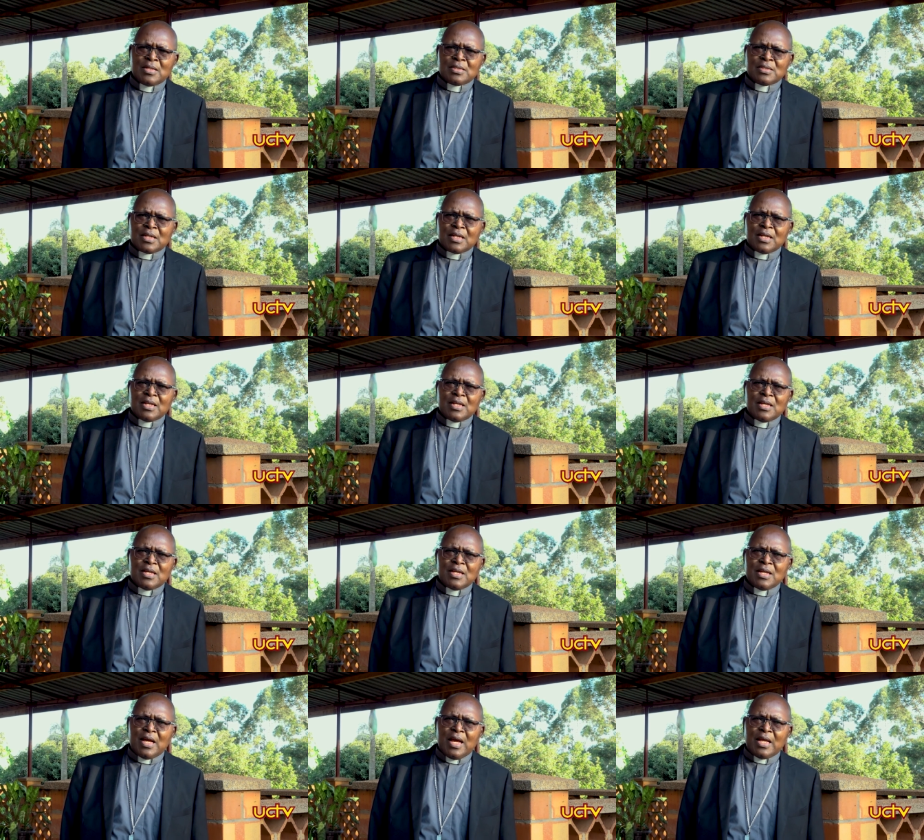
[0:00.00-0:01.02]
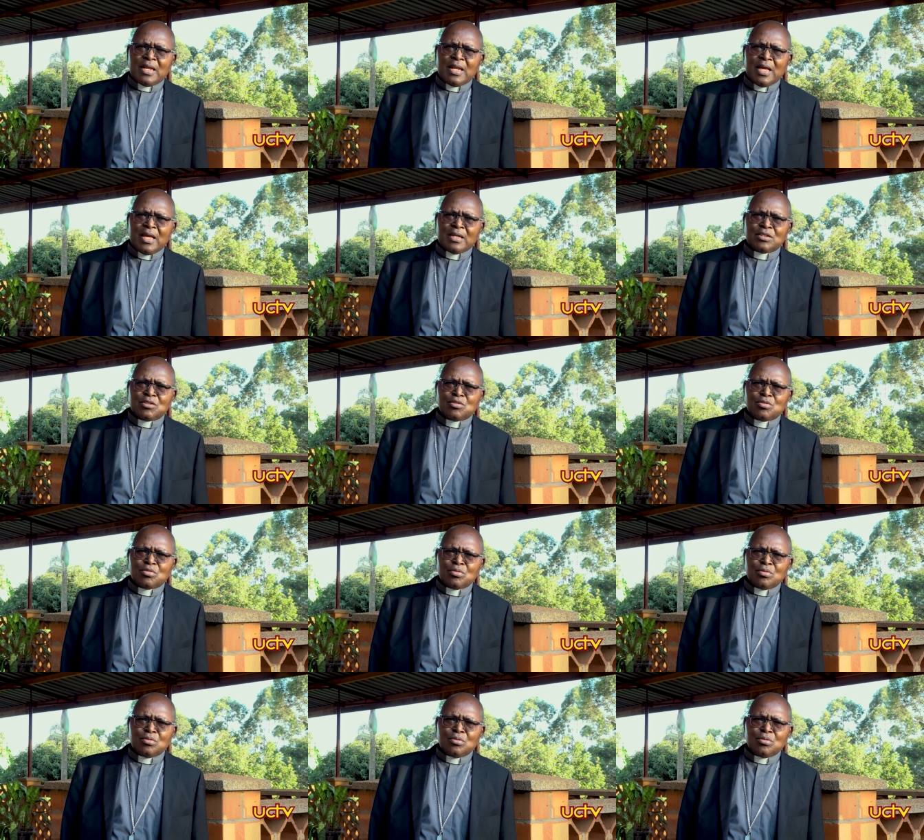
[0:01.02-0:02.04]
Secondly, I'd like
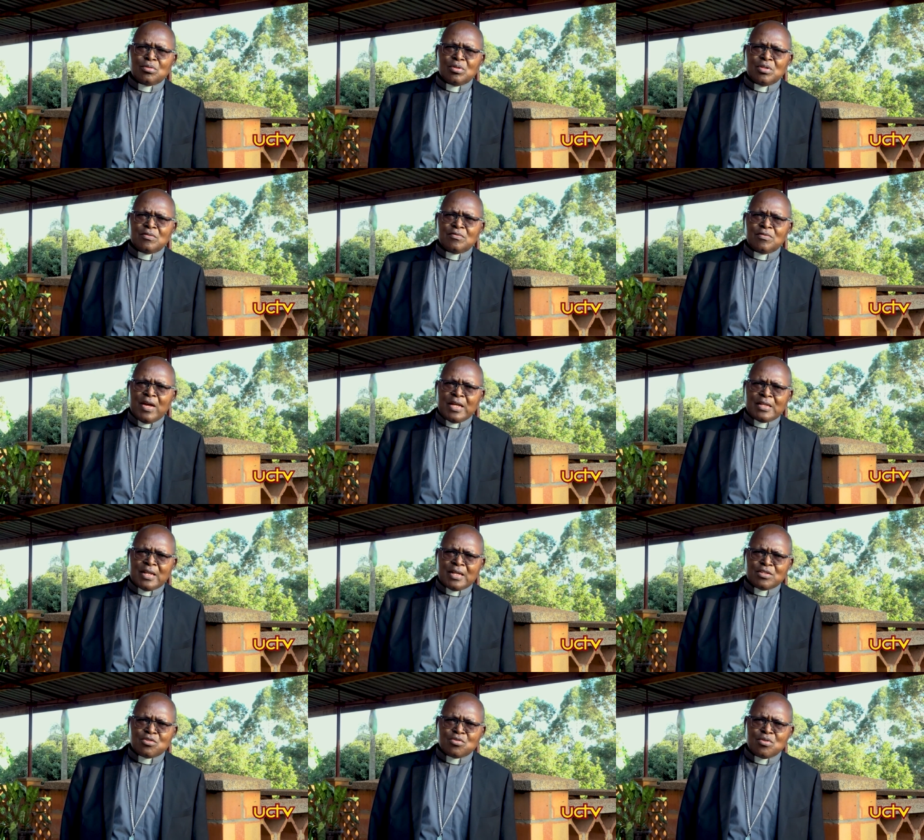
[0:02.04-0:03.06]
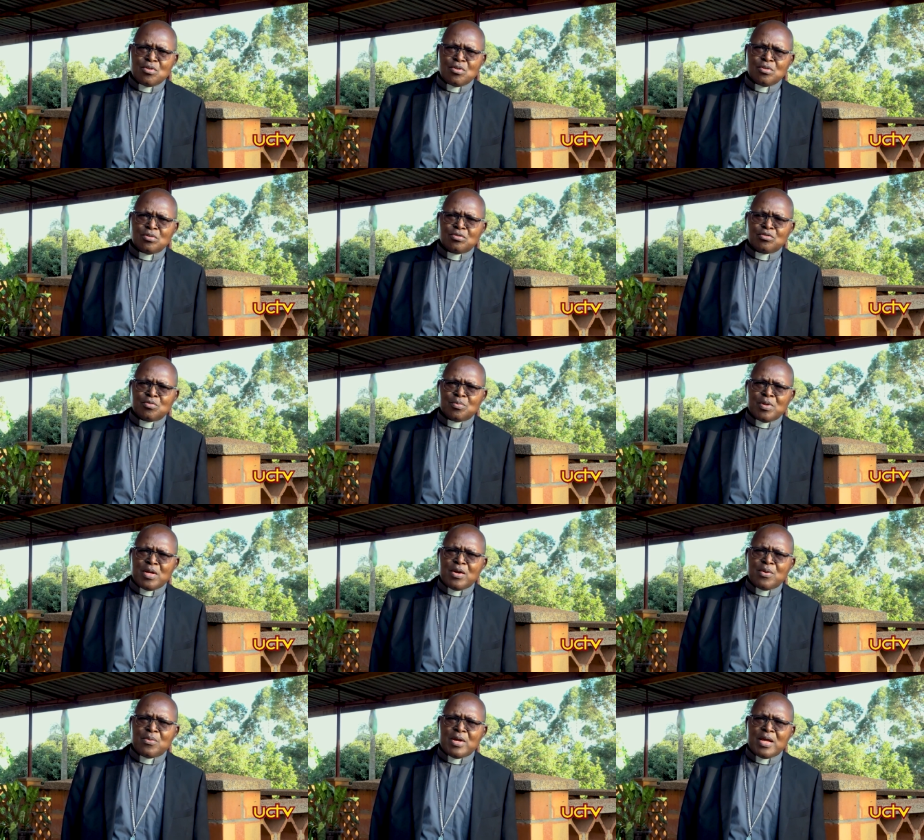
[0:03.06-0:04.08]
to invite us all to be
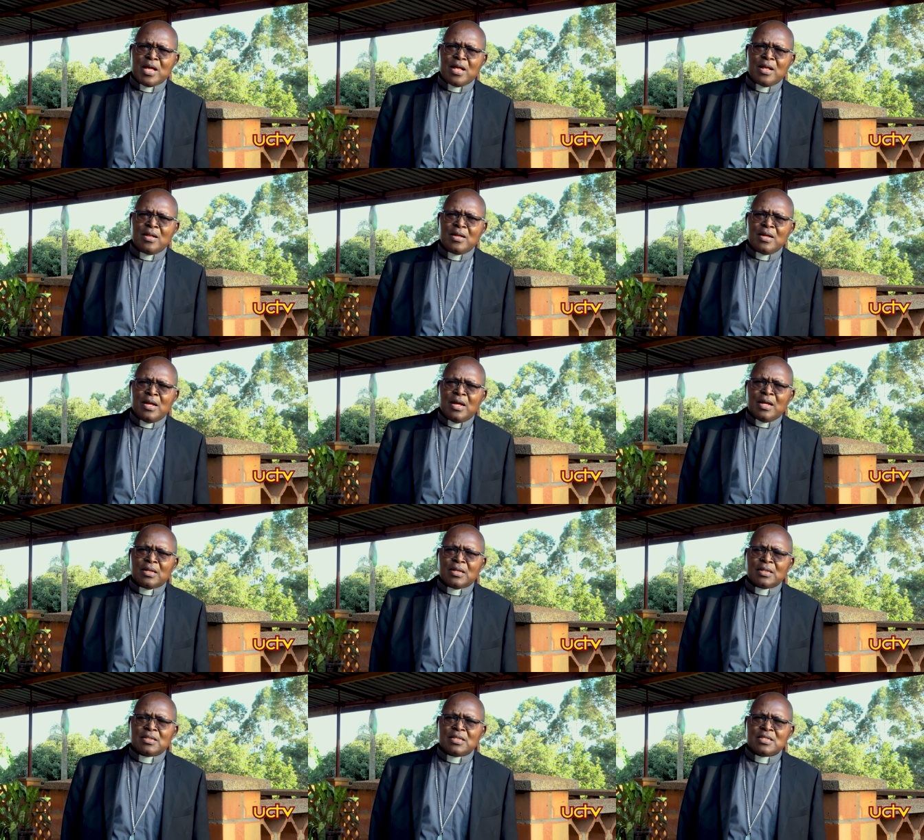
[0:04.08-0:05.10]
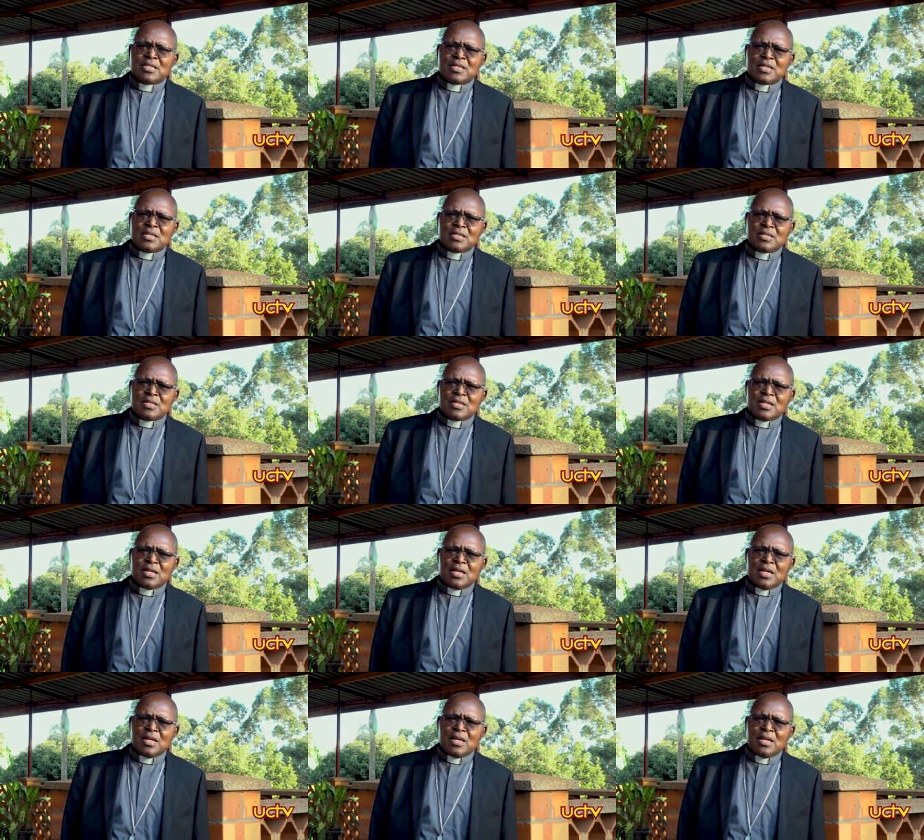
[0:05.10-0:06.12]
aware that this is
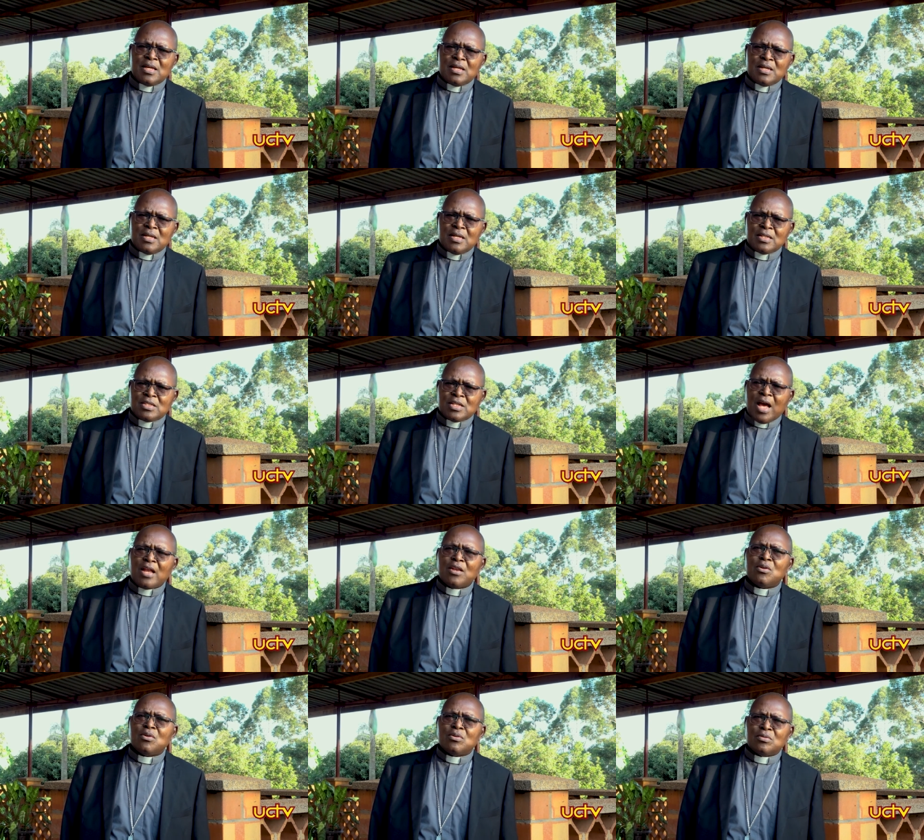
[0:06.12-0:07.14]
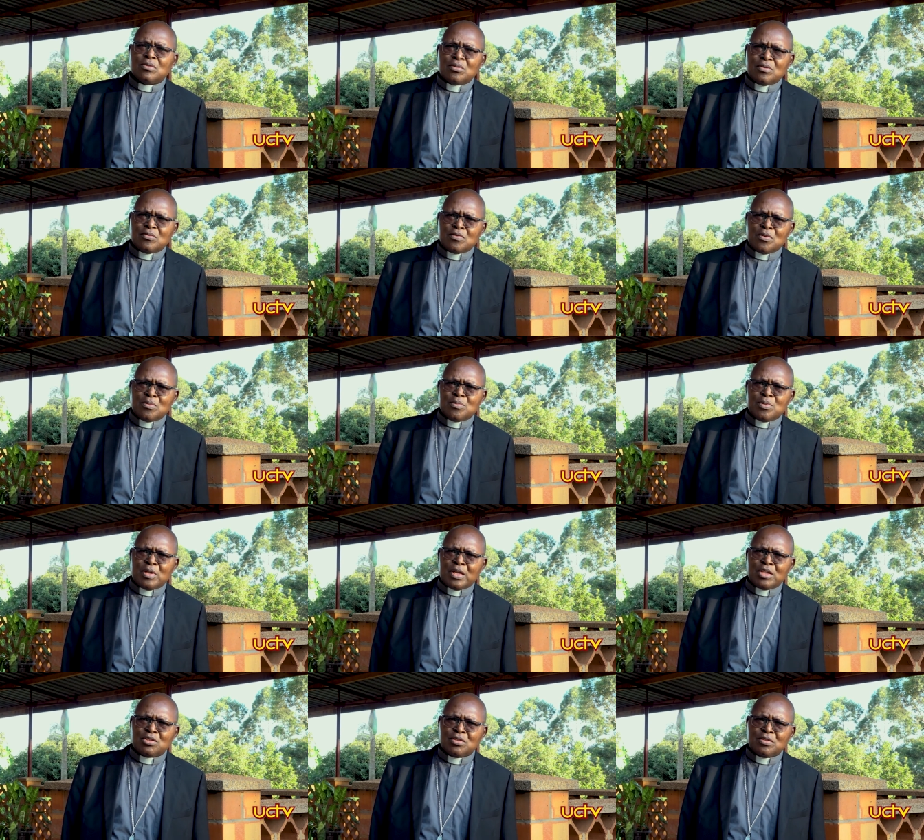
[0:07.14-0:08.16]
a, a channel of
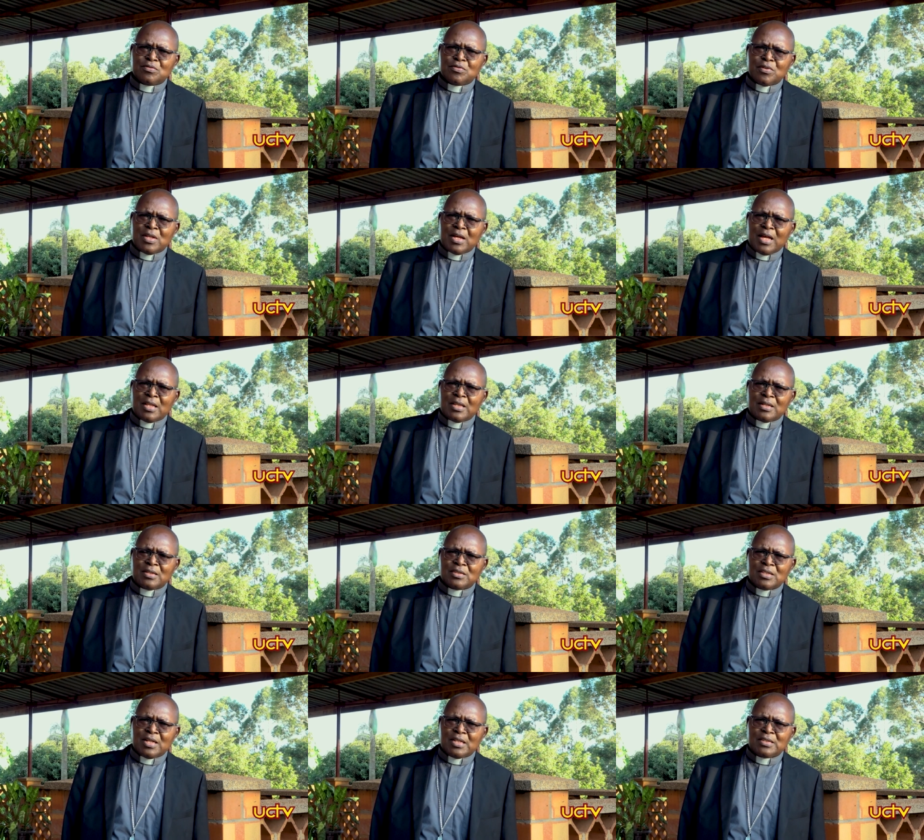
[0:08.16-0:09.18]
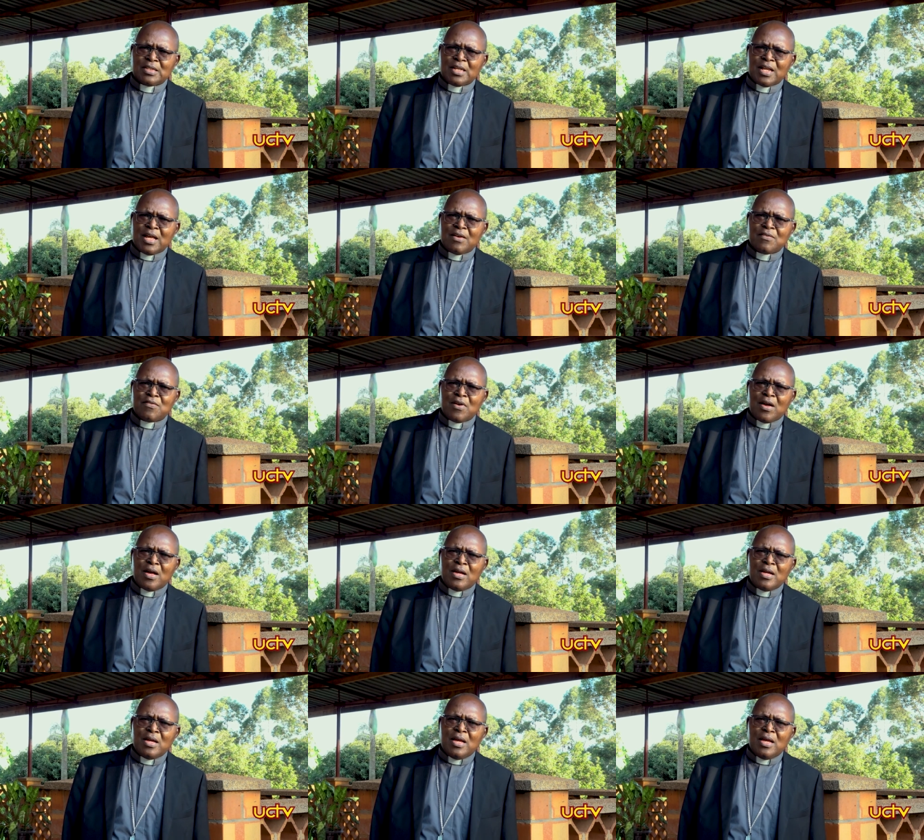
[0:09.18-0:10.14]
communication for the Catholic Church and therefore